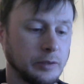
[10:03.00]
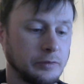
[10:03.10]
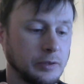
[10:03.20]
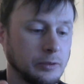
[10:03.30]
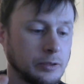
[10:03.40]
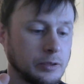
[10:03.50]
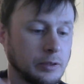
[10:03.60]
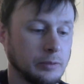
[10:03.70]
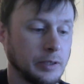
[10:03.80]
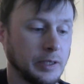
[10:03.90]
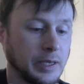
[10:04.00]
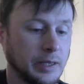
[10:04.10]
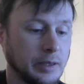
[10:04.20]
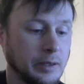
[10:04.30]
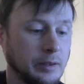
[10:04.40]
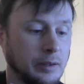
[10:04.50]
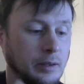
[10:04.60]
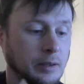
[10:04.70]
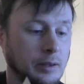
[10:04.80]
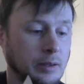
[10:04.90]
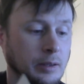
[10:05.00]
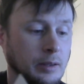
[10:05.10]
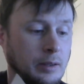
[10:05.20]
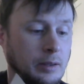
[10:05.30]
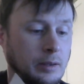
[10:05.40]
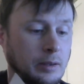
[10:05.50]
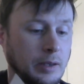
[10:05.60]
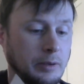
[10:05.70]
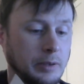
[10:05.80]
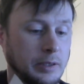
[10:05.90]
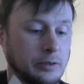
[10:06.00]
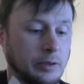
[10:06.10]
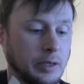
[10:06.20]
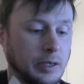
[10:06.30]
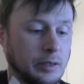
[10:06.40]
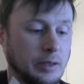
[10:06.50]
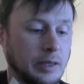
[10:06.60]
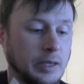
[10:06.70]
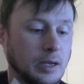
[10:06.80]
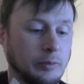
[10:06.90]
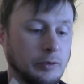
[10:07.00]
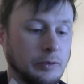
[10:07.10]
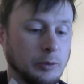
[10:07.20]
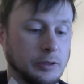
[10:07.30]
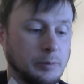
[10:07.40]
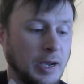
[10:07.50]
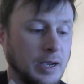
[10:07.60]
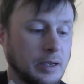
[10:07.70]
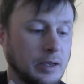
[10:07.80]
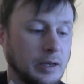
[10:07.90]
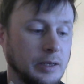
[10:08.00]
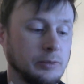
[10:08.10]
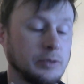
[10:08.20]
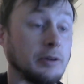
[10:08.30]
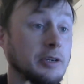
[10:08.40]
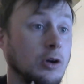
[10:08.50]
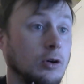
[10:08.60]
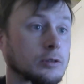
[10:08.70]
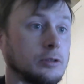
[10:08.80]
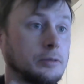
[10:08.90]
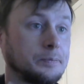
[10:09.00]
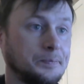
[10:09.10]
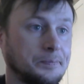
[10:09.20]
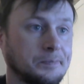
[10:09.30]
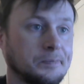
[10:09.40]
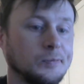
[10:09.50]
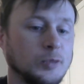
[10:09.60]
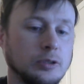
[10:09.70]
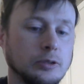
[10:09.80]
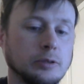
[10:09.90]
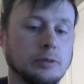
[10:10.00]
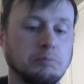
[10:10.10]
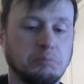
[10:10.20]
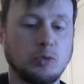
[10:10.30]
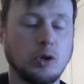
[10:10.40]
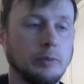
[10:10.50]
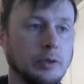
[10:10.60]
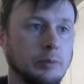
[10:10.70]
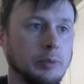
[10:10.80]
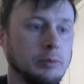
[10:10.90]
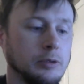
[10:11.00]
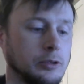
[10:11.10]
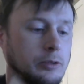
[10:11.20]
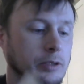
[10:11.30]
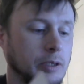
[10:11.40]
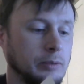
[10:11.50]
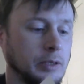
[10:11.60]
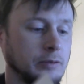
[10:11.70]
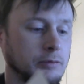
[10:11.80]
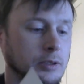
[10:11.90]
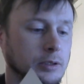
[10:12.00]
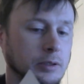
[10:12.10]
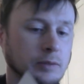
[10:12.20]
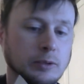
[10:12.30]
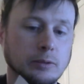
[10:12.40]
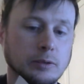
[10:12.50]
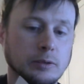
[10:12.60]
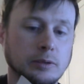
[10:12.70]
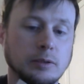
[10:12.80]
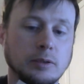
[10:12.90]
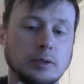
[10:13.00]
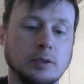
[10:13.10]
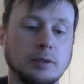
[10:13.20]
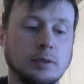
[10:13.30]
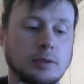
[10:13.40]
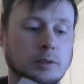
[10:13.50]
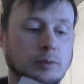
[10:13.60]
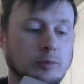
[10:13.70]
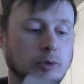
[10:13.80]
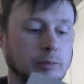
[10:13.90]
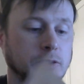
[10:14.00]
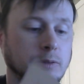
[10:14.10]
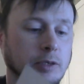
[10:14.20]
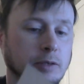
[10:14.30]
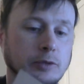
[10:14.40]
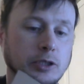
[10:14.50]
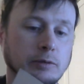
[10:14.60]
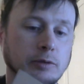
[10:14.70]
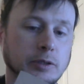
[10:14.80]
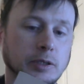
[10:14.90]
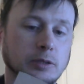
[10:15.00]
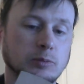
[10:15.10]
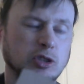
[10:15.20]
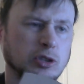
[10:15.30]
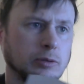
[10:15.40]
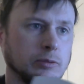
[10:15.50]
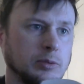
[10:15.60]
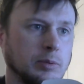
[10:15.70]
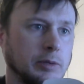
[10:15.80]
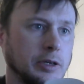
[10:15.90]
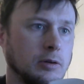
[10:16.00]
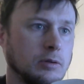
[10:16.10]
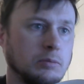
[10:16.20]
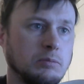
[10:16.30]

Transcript: feels sudden when they get there. Anyway, so they climbed off the bird's back, and it was very hot, which is a common thing people associate with Africa. You know, it's probably something of a generalisation, but jungle's probably hot,